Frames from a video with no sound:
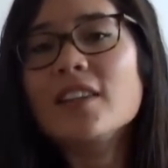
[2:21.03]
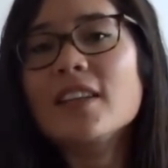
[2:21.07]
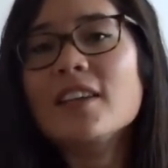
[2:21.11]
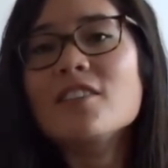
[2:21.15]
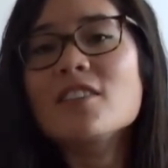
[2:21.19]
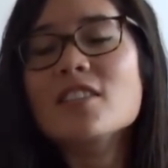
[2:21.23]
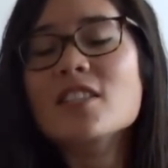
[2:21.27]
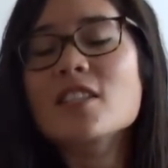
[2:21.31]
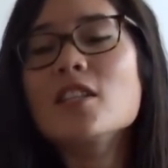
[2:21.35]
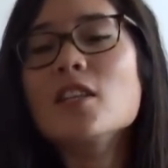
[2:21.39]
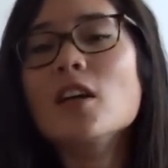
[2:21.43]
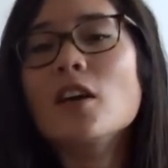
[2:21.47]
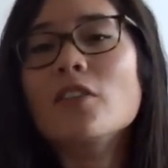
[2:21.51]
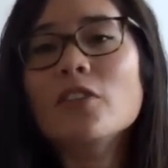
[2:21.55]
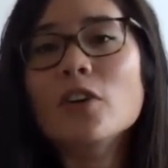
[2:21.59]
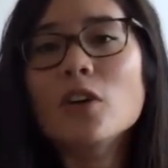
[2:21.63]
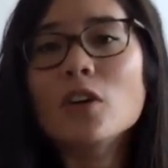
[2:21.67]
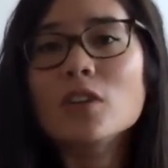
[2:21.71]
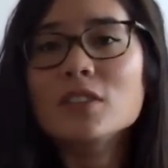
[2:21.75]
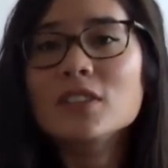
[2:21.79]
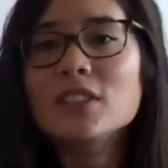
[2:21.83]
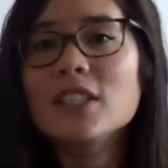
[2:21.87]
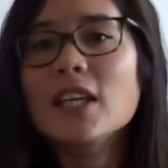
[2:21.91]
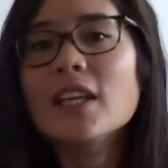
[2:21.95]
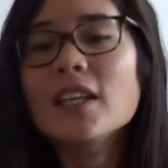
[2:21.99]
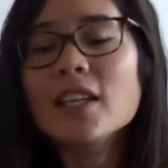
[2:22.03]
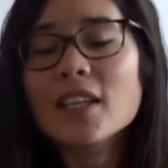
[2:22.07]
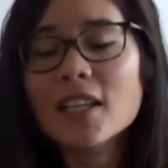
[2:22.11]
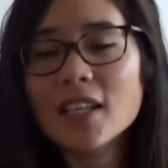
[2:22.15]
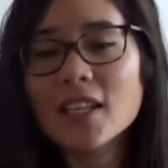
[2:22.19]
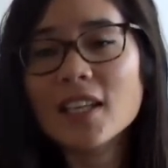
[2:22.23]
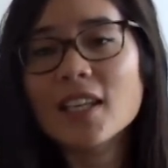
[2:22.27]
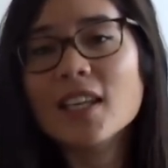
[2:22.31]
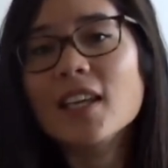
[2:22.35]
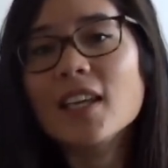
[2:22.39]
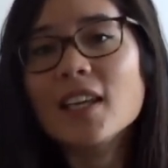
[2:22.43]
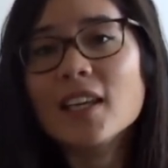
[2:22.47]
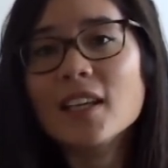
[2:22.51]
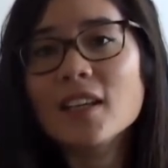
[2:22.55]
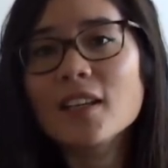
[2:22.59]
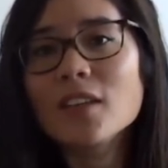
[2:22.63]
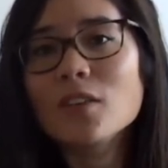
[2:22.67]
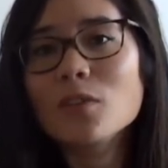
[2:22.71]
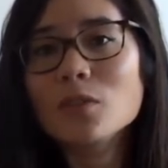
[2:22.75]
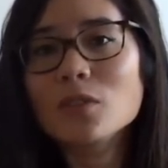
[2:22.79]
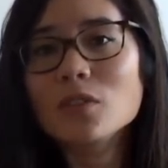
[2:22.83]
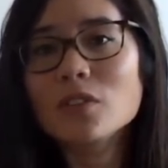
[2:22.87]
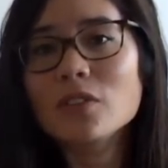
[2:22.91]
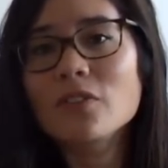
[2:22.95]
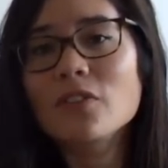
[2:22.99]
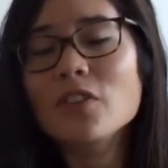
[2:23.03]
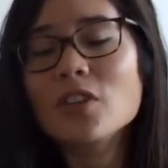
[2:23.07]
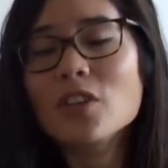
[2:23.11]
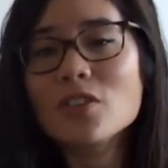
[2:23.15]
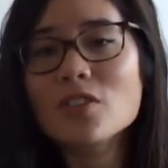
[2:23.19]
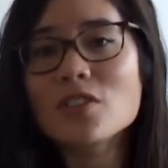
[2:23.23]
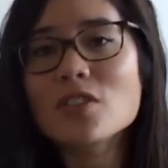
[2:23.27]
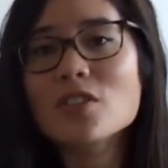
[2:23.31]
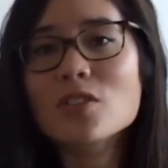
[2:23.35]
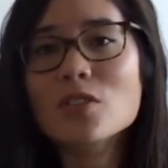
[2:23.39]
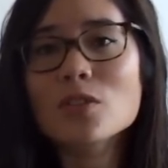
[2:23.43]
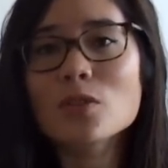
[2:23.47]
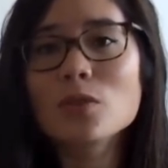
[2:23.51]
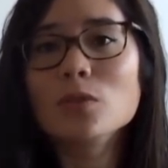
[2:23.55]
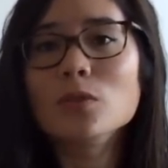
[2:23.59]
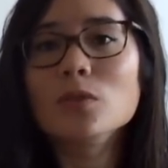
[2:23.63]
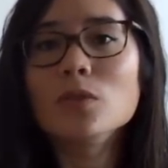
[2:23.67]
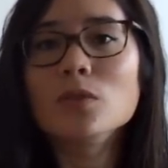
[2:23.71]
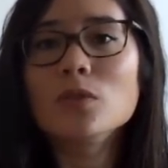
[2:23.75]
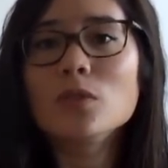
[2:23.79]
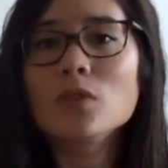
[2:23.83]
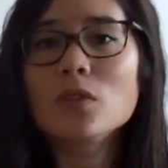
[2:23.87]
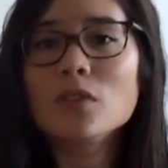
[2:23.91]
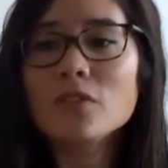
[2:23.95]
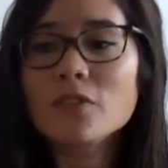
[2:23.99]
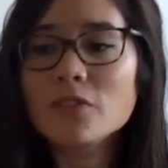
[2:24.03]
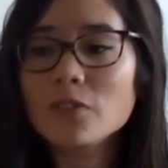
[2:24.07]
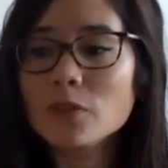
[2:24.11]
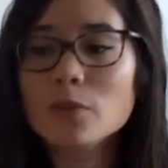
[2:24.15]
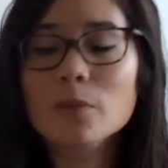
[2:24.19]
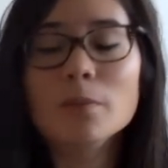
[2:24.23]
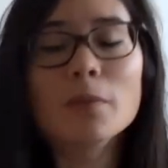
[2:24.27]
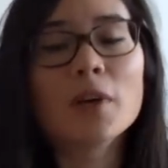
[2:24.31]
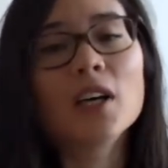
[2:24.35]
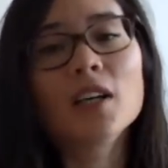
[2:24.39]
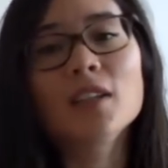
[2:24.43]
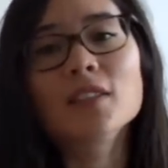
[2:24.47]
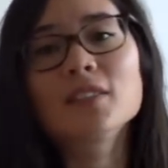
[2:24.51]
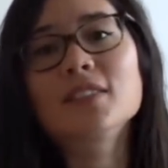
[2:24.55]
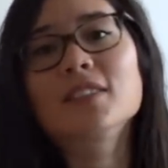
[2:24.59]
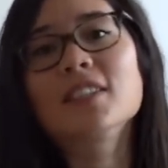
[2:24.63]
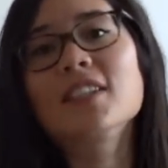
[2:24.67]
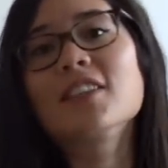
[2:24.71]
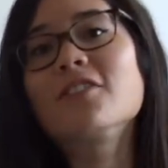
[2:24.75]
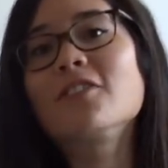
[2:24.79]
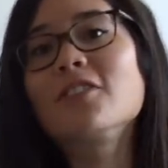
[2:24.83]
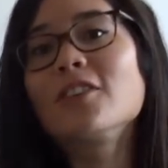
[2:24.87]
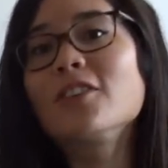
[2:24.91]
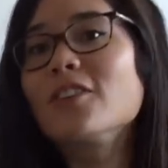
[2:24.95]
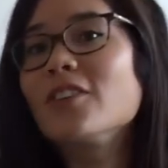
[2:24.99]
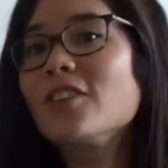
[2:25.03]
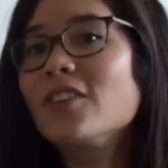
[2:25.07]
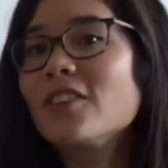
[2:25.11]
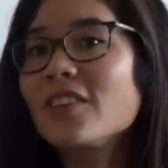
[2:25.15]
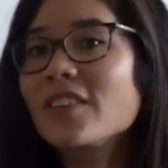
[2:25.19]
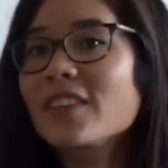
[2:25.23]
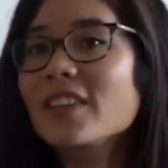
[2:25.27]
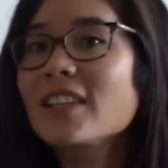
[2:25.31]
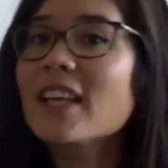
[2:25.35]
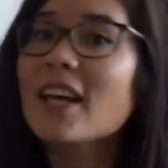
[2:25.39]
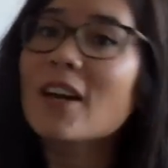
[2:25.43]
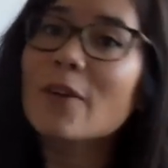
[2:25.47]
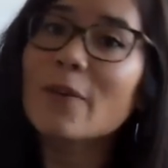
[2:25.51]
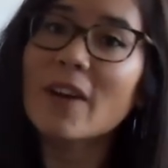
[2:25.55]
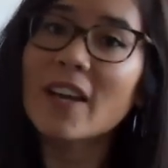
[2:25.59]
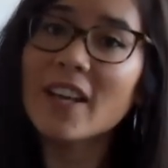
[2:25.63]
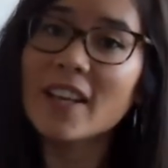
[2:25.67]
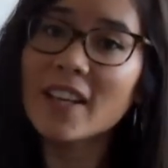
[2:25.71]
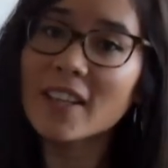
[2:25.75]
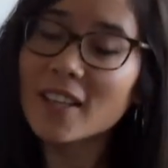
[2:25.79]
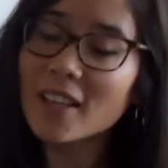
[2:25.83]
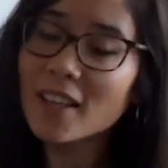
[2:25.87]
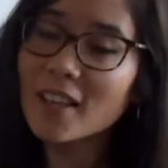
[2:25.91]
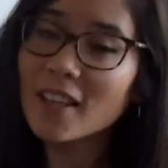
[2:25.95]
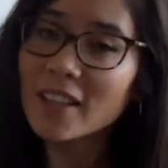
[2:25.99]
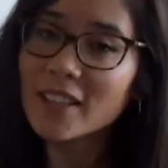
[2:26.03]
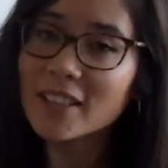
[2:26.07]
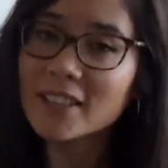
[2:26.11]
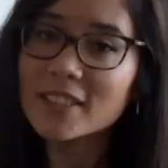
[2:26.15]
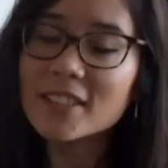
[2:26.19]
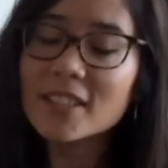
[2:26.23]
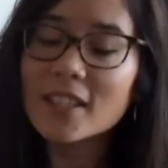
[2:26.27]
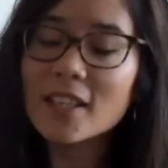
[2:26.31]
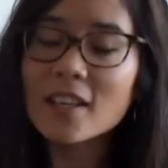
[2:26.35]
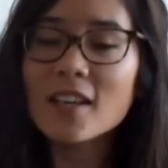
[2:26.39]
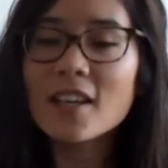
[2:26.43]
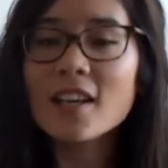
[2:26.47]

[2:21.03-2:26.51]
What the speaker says: There is enough content in here in order for you to score full marks if you're that way inclined.